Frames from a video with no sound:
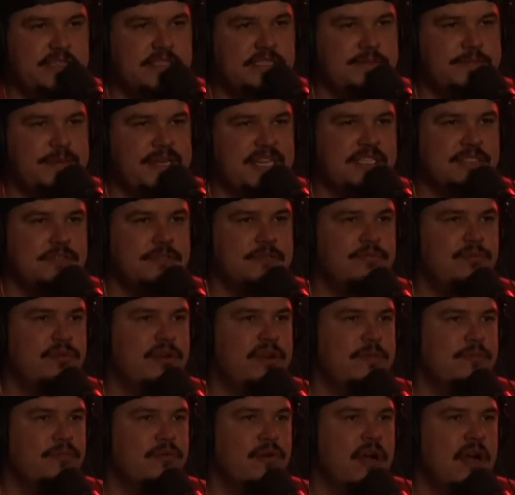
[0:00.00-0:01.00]
these spells would
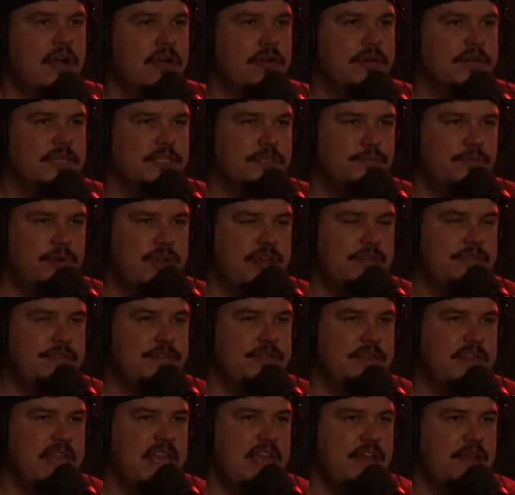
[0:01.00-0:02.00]
bring progress,
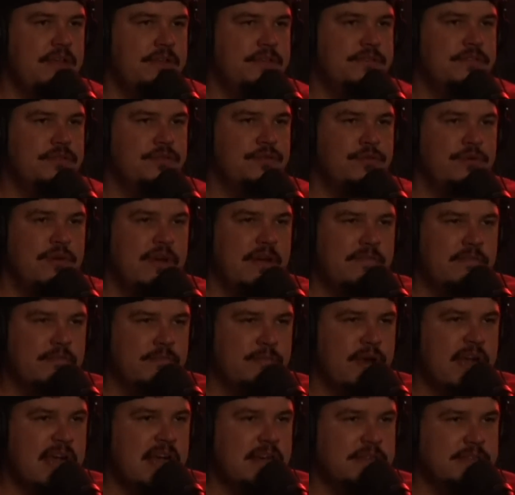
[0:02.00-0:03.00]
wealth, and health to whoever
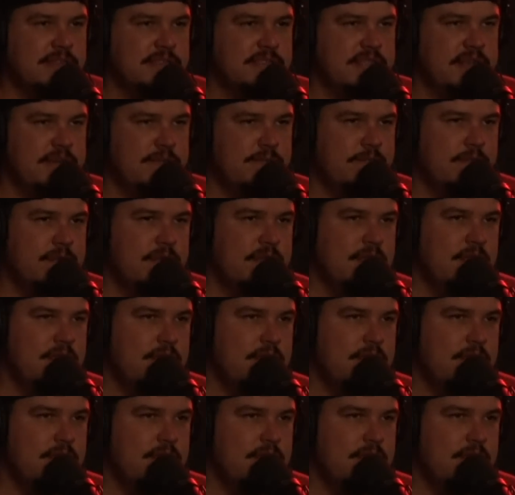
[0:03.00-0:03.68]
practiced them.